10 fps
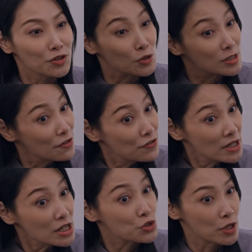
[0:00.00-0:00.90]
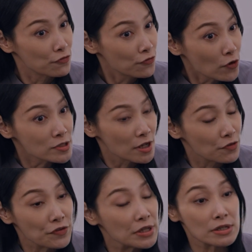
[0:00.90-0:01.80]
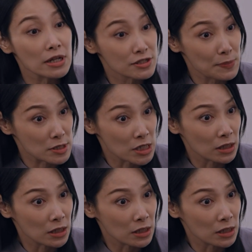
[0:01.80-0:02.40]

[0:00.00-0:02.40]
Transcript: You definitely should have forced Aravind to tell us about